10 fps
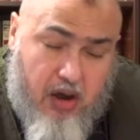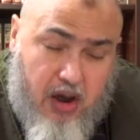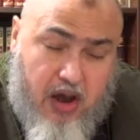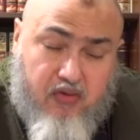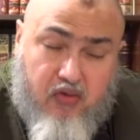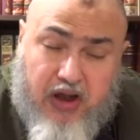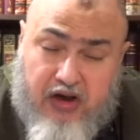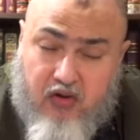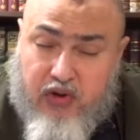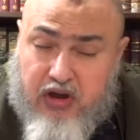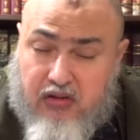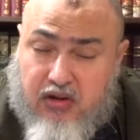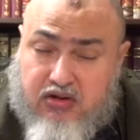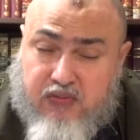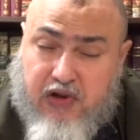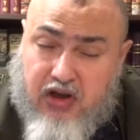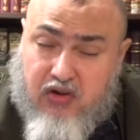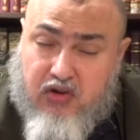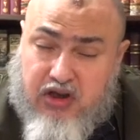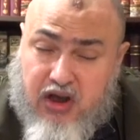And right away Allah
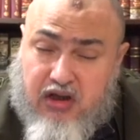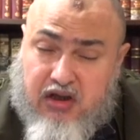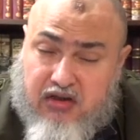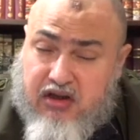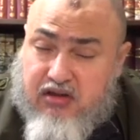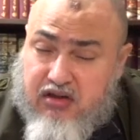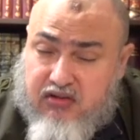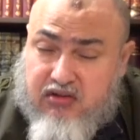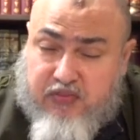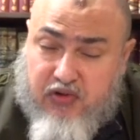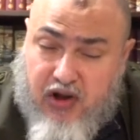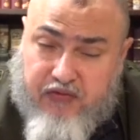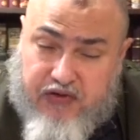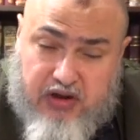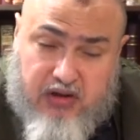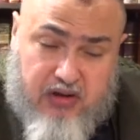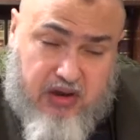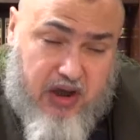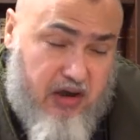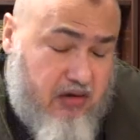subhanahu wa ta'ala then tells the Prophet
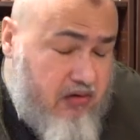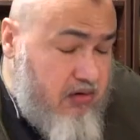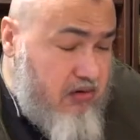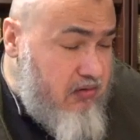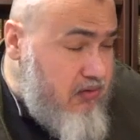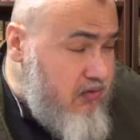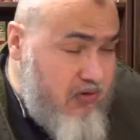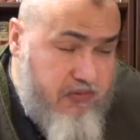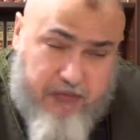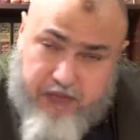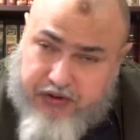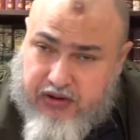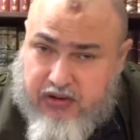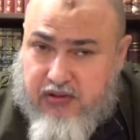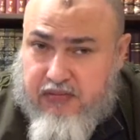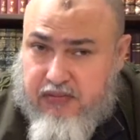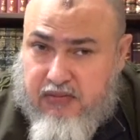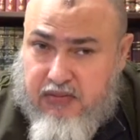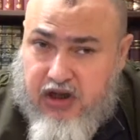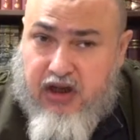that, remember,
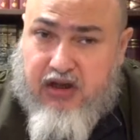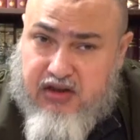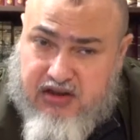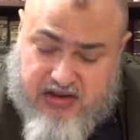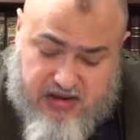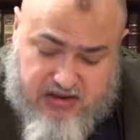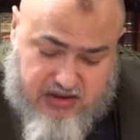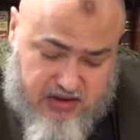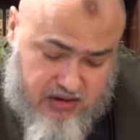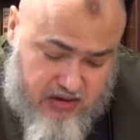and this is